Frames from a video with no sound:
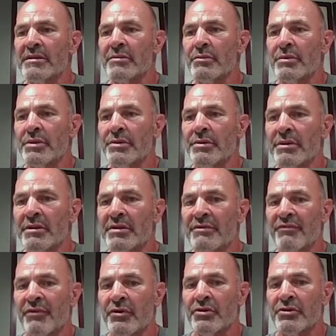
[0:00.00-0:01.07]
we're doing this
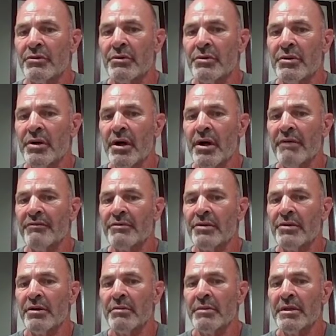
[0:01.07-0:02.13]
virtual golf
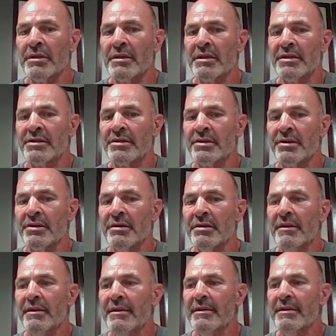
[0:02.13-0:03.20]
tournament this year.
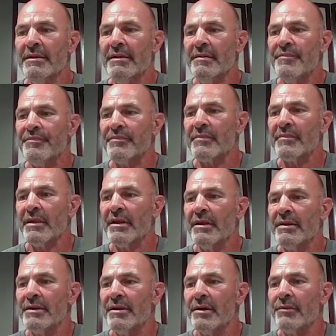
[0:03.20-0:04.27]

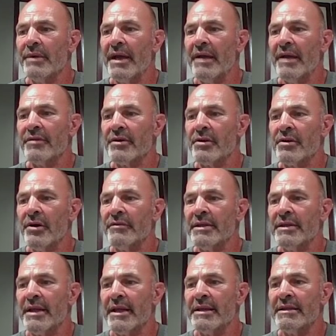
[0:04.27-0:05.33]
We have the
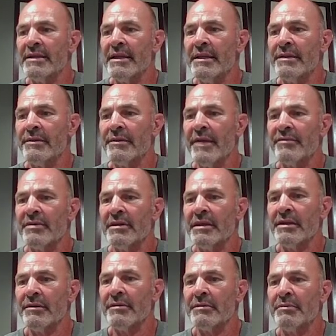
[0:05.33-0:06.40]
COVID-19 that we have to
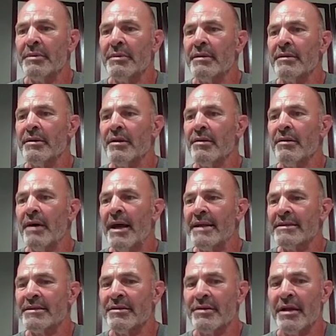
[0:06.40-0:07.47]
deal with, but I
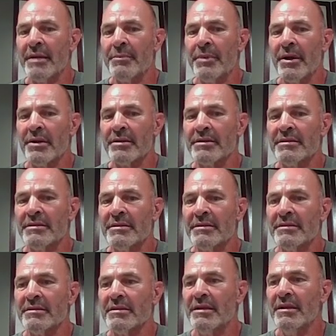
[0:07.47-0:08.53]
still got
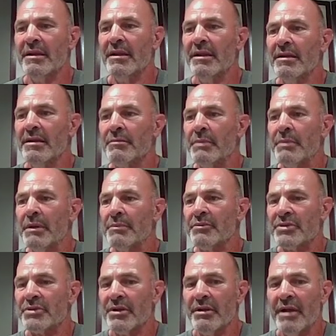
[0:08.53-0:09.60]
Parkinson's. People
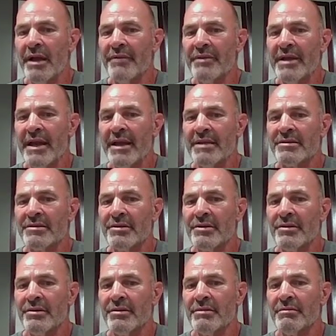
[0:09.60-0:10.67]
still have
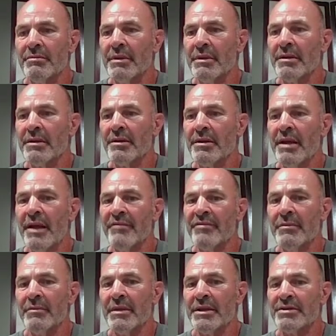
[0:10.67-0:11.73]
cancer. You have
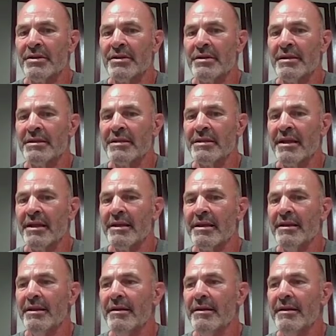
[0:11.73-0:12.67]
dementia. It's like,